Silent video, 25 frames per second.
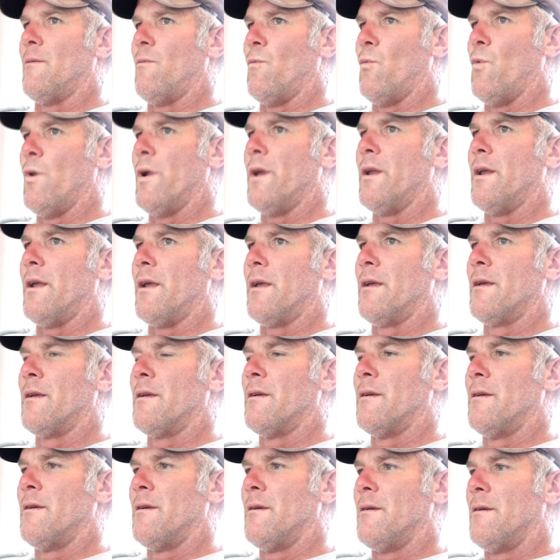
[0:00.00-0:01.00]
and winning
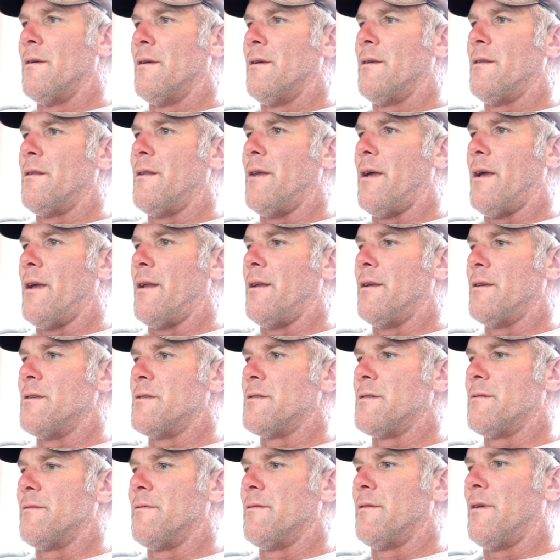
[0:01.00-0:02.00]
that
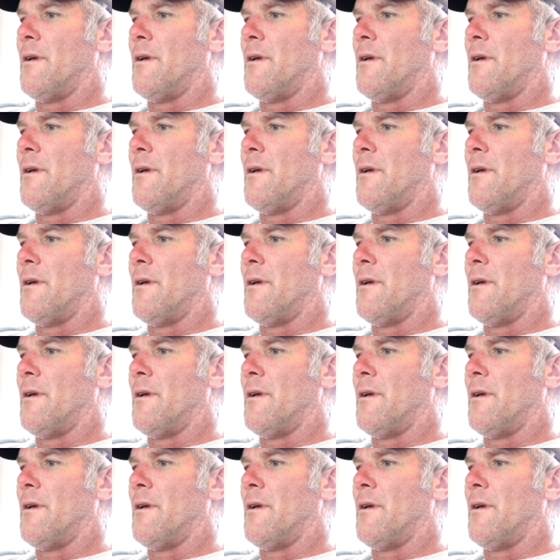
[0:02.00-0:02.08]
is